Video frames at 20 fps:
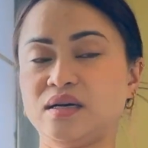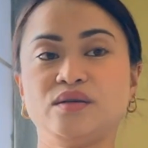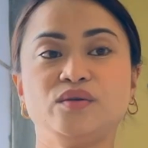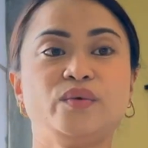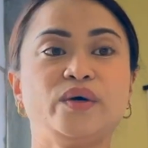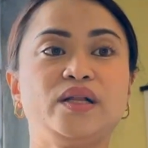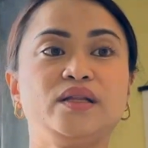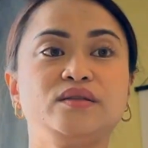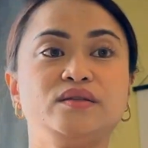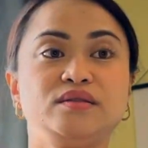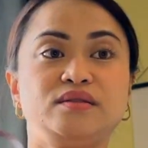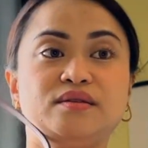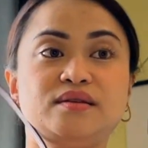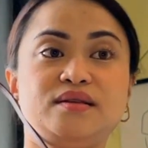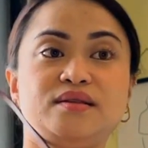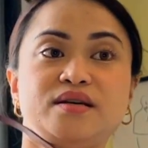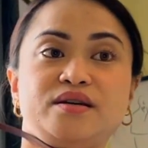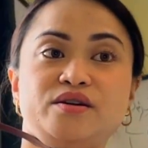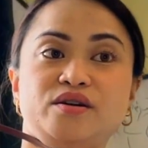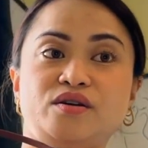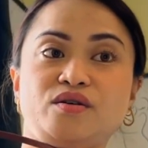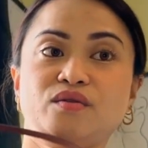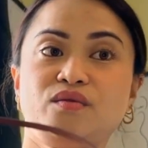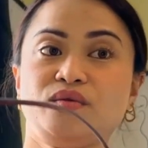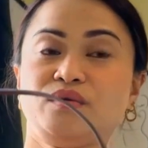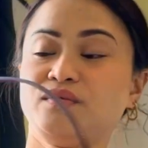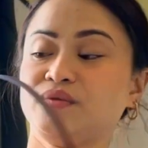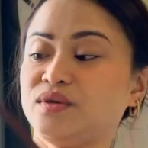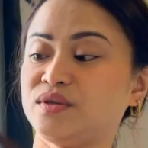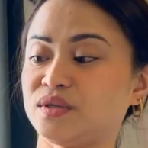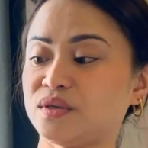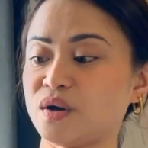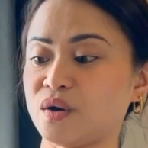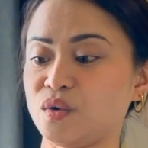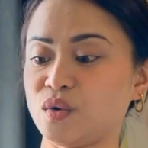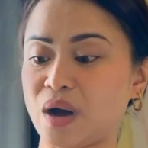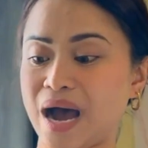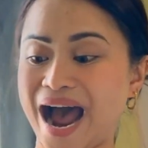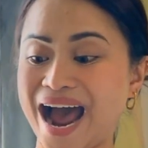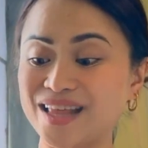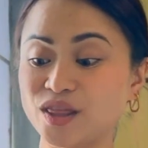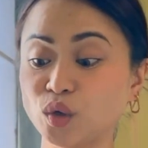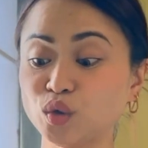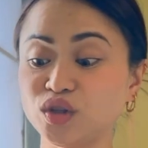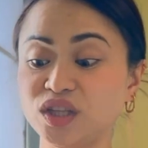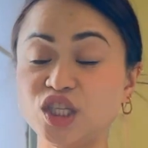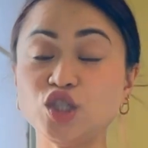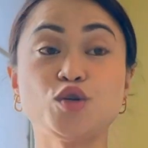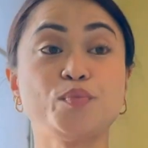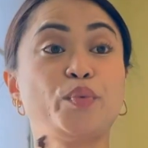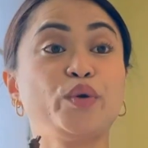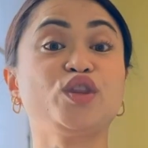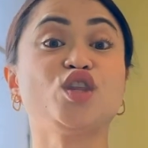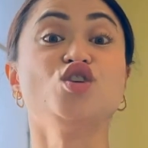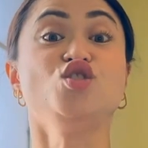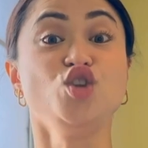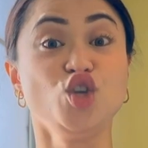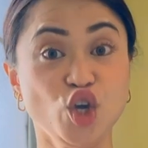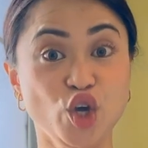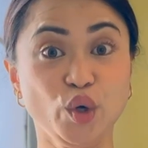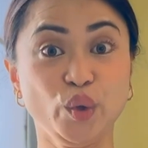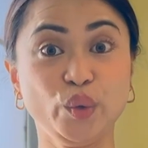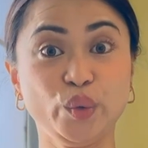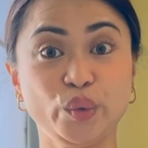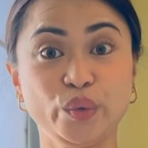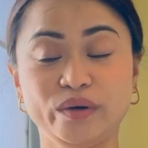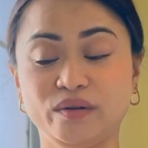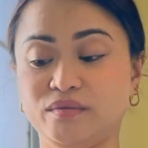Well, there you go. So I don't need to put a new